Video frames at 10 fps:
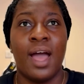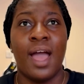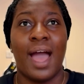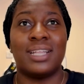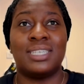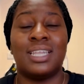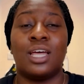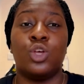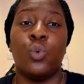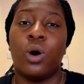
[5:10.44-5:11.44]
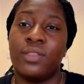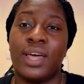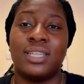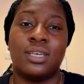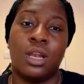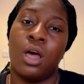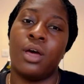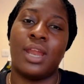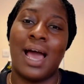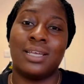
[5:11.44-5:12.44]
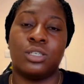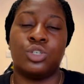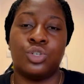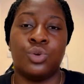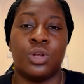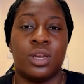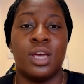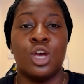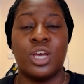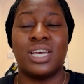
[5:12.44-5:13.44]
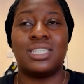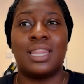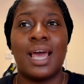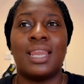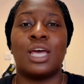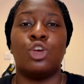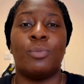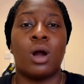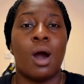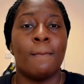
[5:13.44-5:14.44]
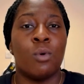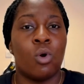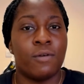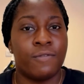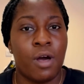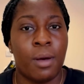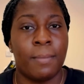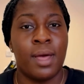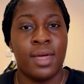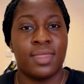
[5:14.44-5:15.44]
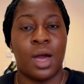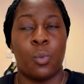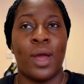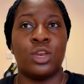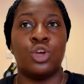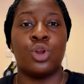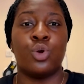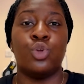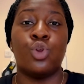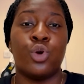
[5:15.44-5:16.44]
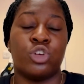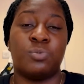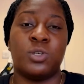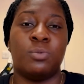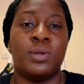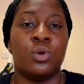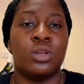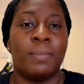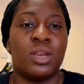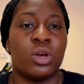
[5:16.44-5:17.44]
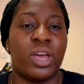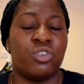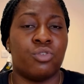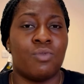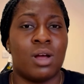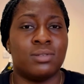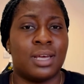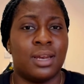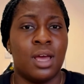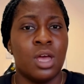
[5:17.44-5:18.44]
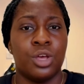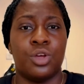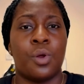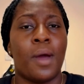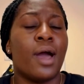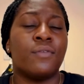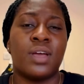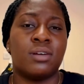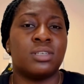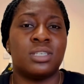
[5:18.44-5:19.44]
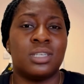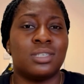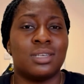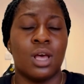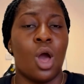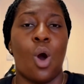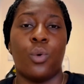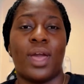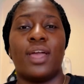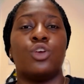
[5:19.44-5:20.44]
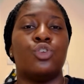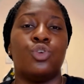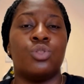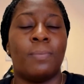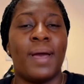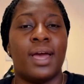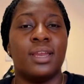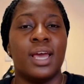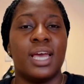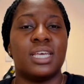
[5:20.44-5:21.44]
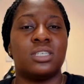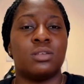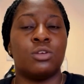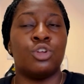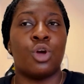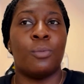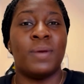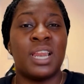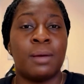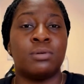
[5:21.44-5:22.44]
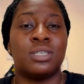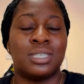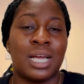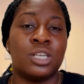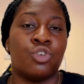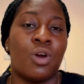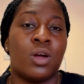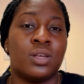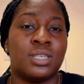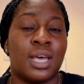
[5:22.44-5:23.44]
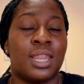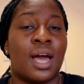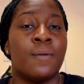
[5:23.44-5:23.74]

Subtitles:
and see that you are there to learn as a student. It's there that you become more affirmed, that when you know you're supposed to be doing the medication rounds, and you know a healthcare assistant says, oh, can you do the bed? It's, you know, being able to stand your ground and say that